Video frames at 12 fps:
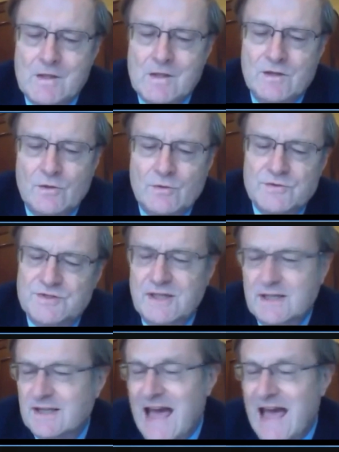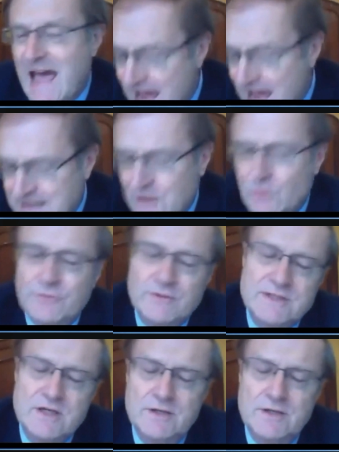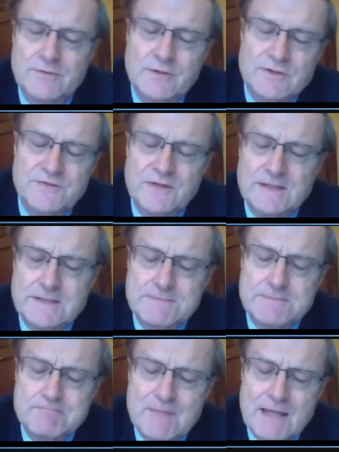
you know, was getting an adequate return on those funds.